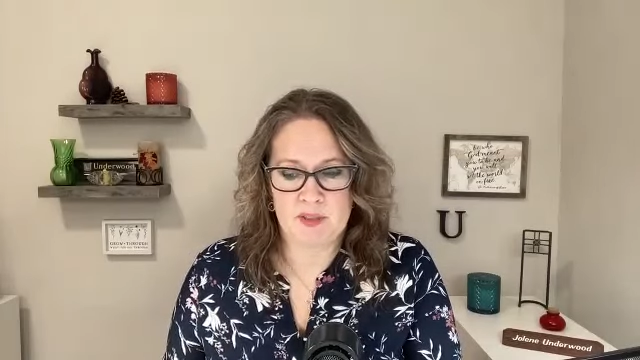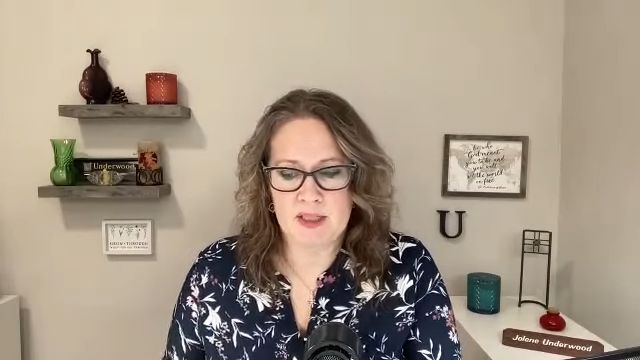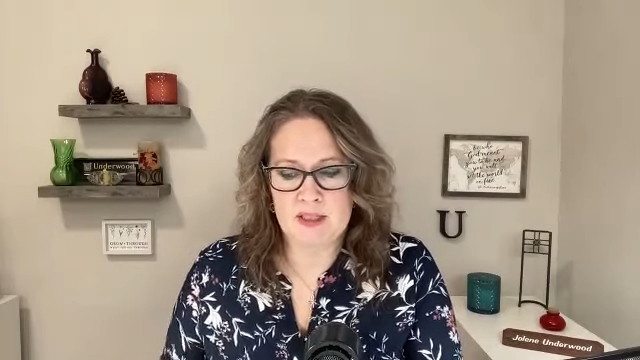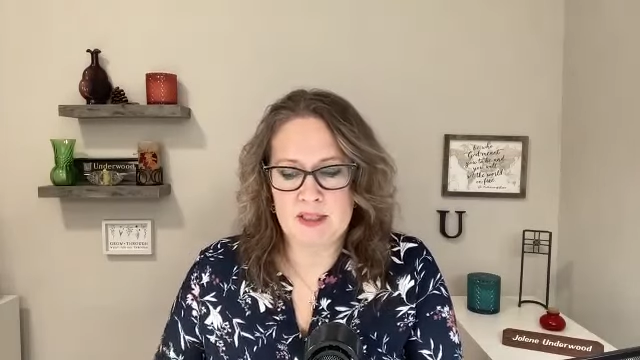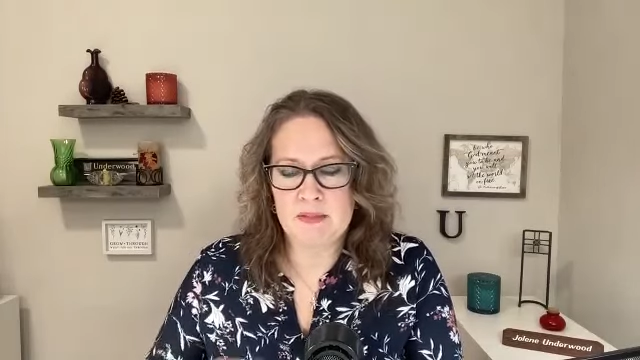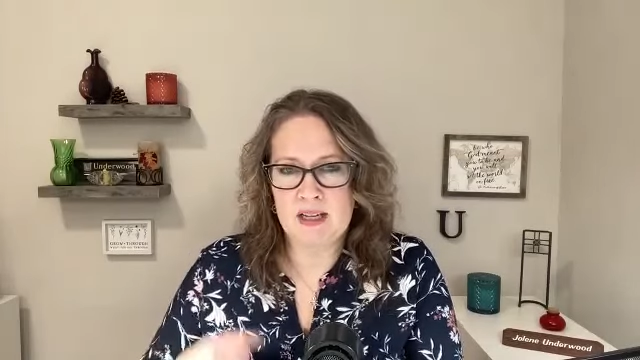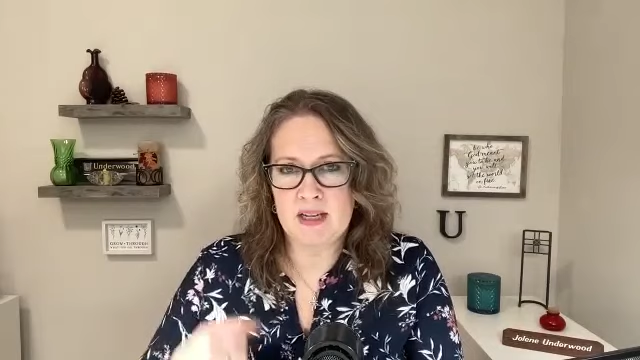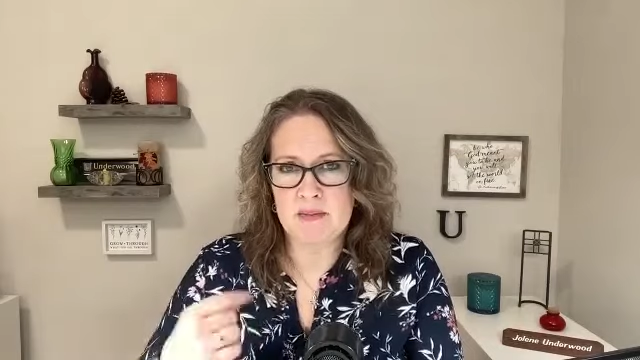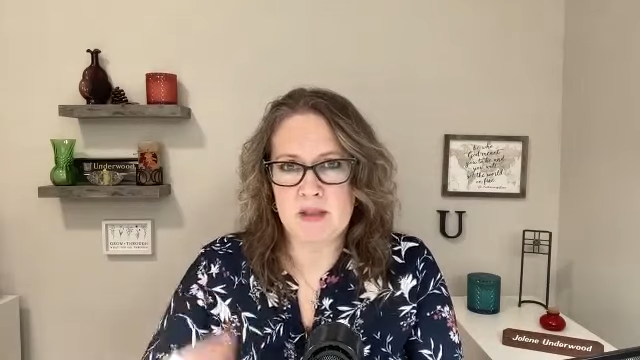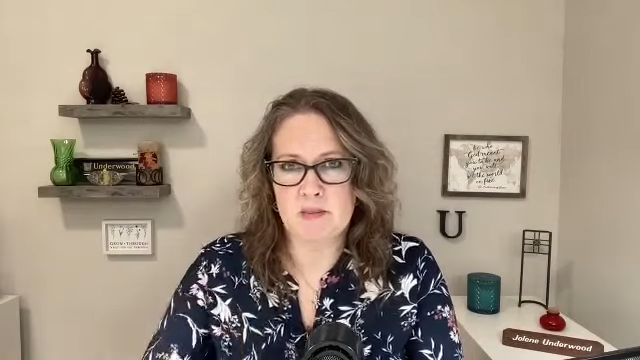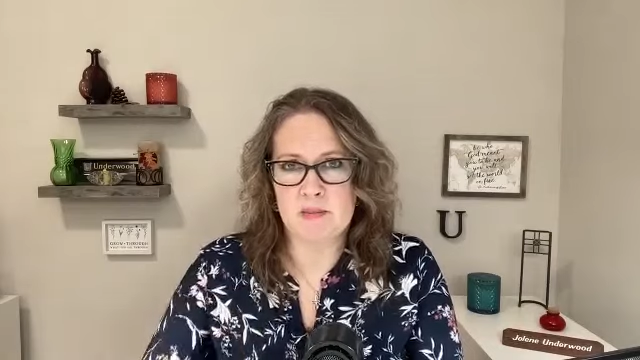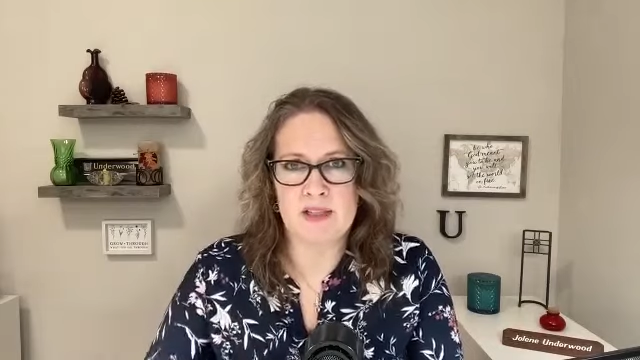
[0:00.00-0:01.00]
And
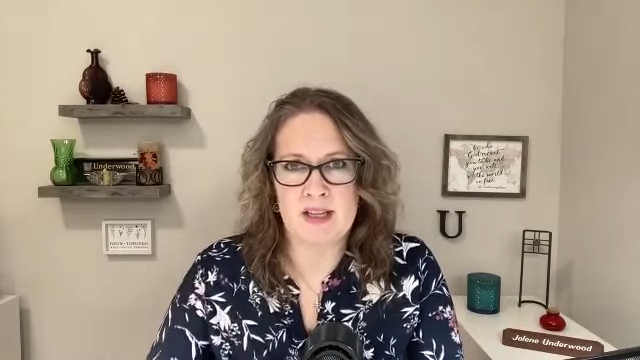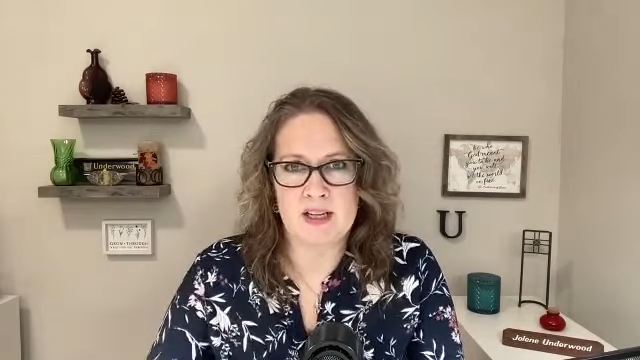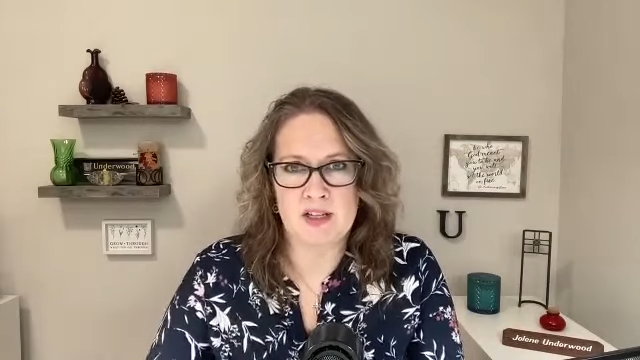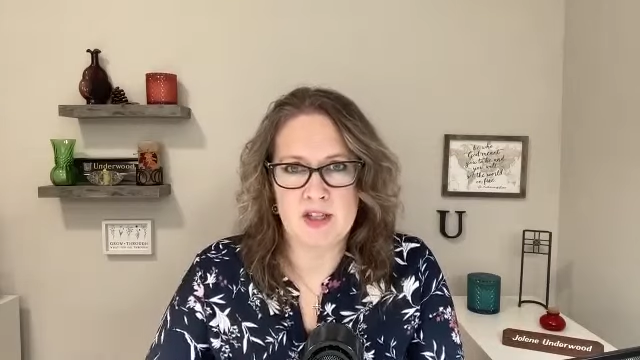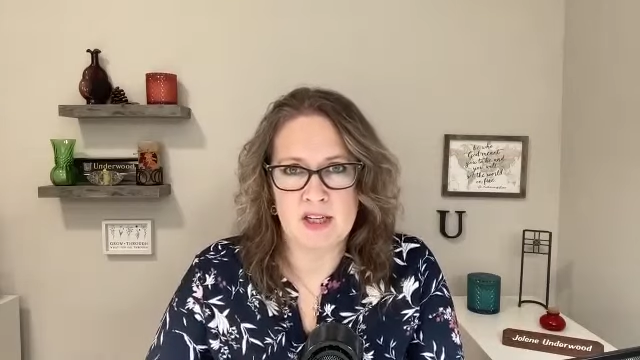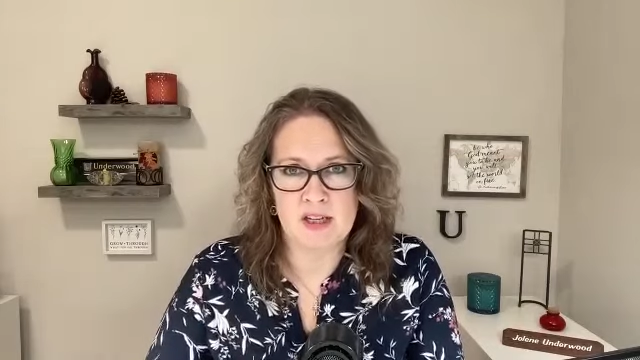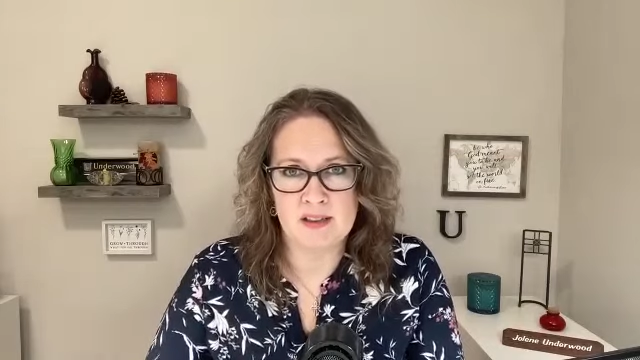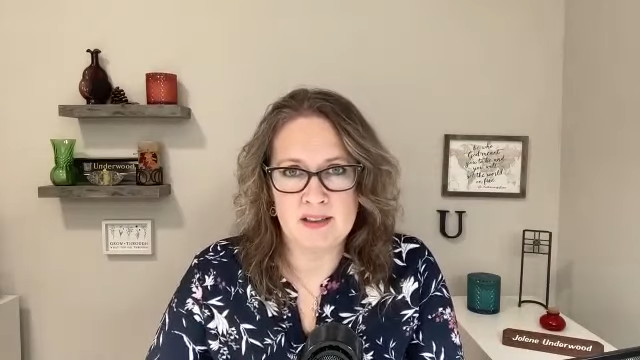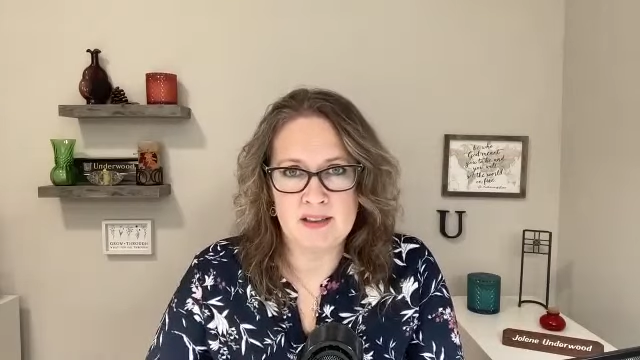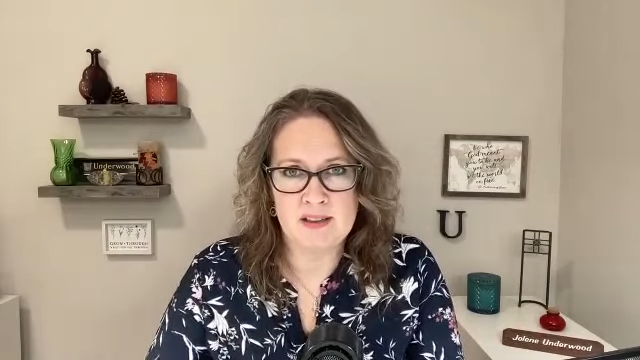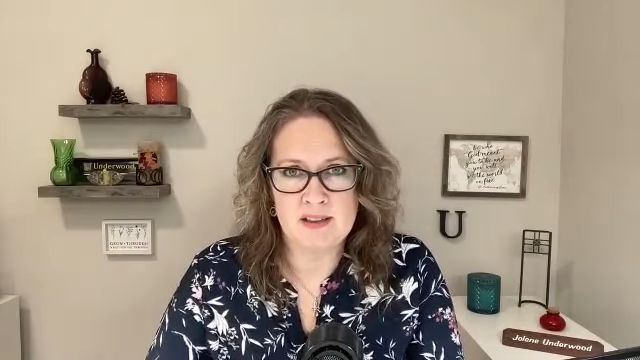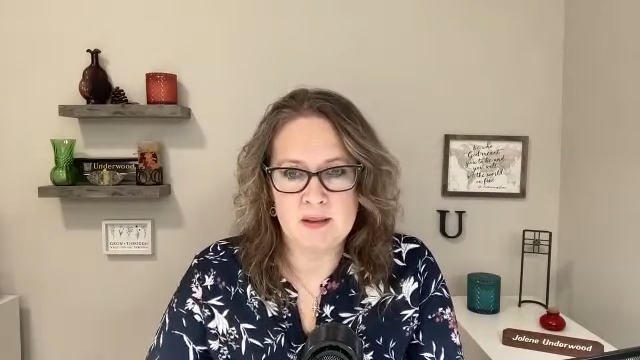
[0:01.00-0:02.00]
sometimes simply that
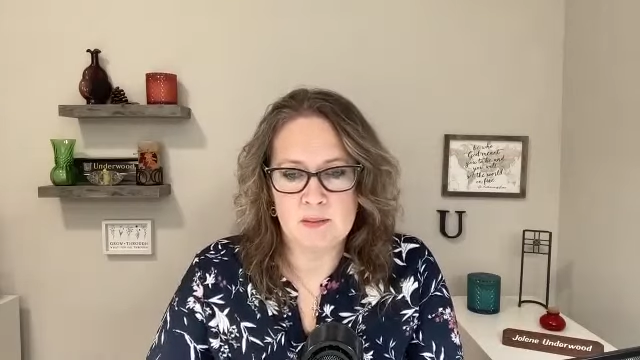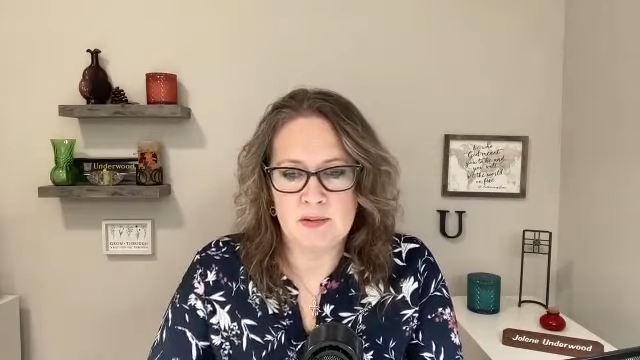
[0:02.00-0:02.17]
sharing